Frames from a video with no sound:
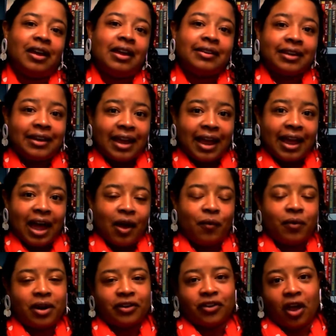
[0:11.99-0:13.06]
Today, I
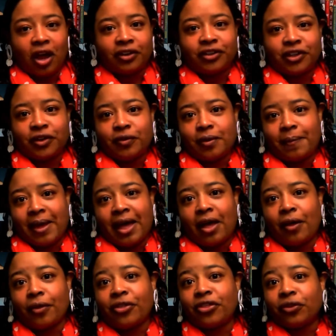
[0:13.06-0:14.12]
want to talk to you
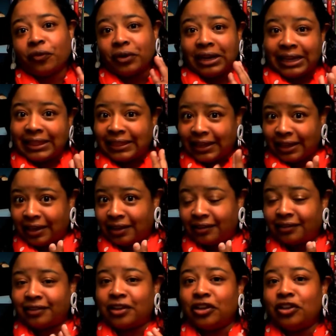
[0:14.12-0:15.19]
about 3 things
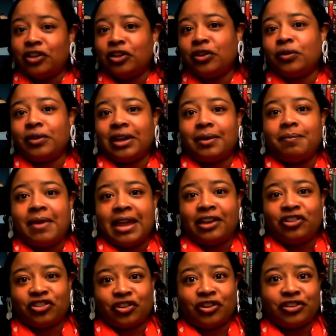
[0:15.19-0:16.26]
that you can make
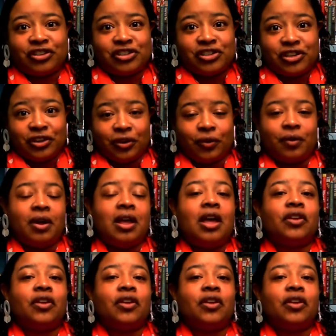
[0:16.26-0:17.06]
sure to do